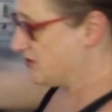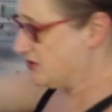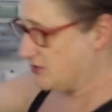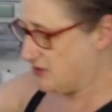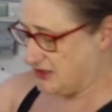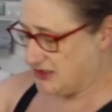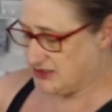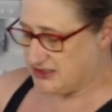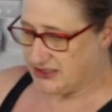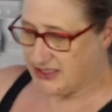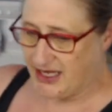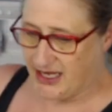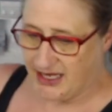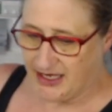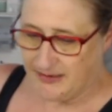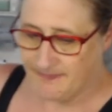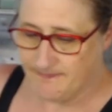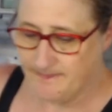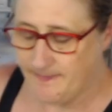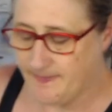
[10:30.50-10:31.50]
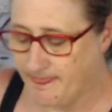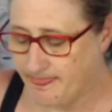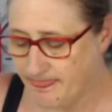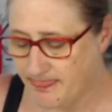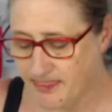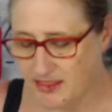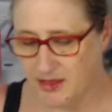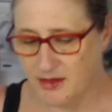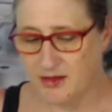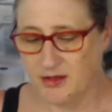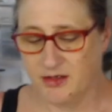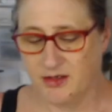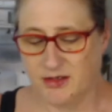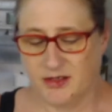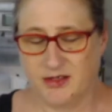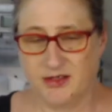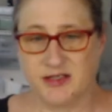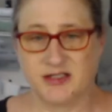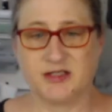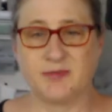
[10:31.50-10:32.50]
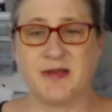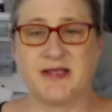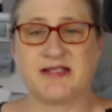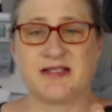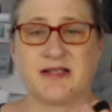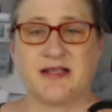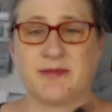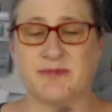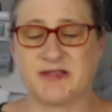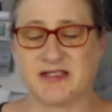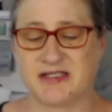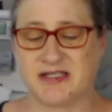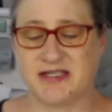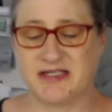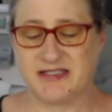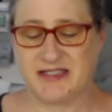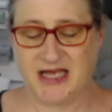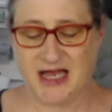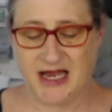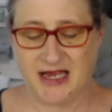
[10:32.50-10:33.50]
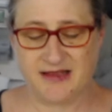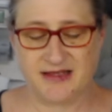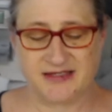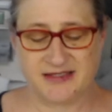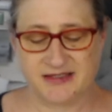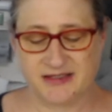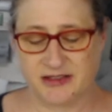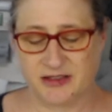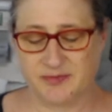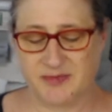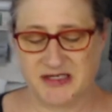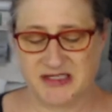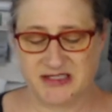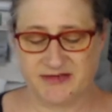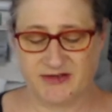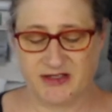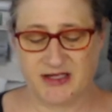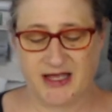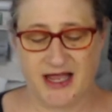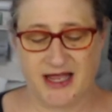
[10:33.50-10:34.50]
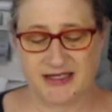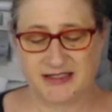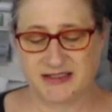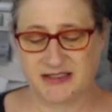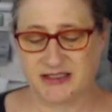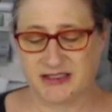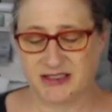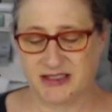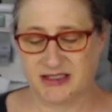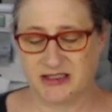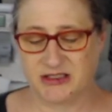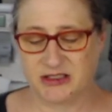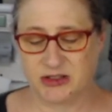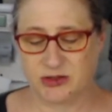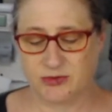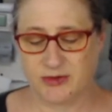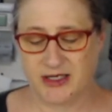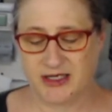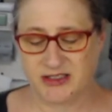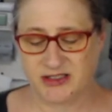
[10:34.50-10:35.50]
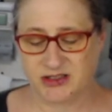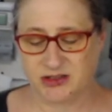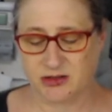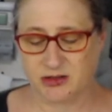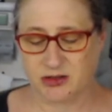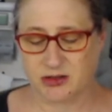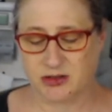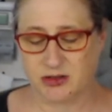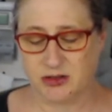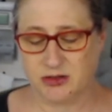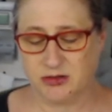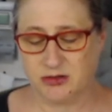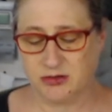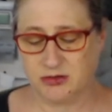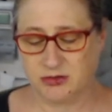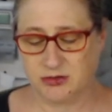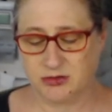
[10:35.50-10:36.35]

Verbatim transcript: are doing today. So basically I'm just going to tie this little piece of elastic into a circle.